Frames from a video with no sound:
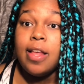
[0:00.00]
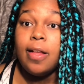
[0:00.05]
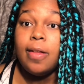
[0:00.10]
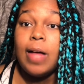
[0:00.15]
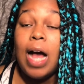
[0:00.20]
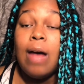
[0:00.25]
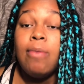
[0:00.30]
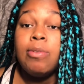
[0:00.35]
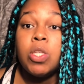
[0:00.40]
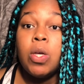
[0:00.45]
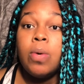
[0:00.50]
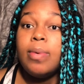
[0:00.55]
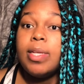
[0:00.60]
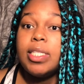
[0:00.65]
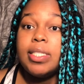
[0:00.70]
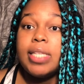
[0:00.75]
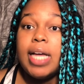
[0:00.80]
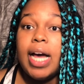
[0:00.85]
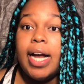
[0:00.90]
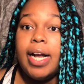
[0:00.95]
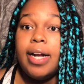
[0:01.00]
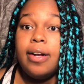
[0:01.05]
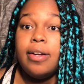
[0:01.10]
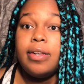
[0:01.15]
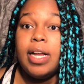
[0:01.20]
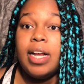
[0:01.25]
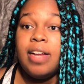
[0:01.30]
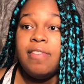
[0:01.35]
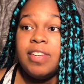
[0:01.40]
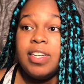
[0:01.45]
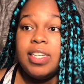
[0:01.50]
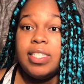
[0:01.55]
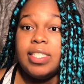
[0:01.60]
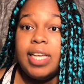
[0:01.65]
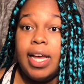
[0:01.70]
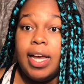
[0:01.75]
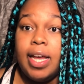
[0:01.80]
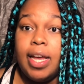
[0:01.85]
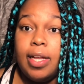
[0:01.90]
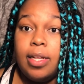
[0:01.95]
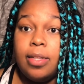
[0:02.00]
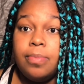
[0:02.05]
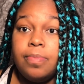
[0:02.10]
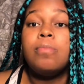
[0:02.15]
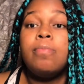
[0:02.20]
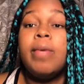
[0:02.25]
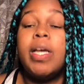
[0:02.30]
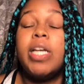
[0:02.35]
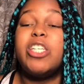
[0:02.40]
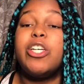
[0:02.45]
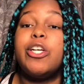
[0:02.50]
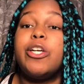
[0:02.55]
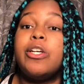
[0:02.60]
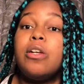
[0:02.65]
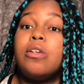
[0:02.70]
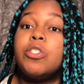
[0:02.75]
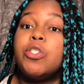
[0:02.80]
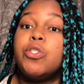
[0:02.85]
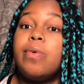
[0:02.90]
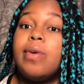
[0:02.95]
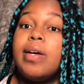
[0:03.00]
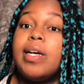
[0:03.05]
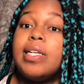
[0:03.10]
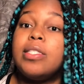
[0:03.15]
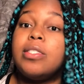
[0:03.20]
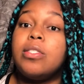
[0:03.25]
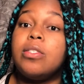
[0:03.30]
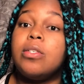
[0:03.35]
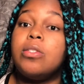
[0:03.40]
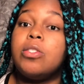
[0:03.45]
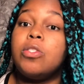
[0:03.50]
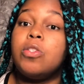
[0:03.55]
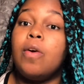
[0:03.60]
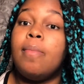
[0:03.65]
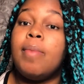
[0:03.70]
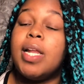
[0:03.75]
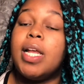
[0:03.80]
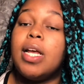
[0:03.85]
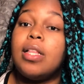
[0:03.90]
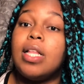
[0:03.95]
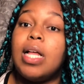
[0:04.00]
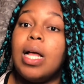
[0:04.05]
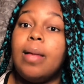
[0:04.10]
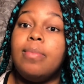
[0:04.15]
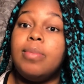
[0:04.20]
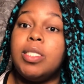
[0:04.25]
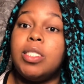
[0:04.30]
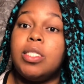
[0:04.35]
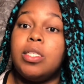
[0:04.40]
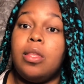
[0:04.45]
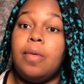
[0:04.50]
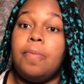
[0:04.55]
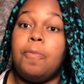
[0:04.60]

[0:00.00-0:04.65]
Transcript: I was always tired every day. Make sure you don't join so many clubs to the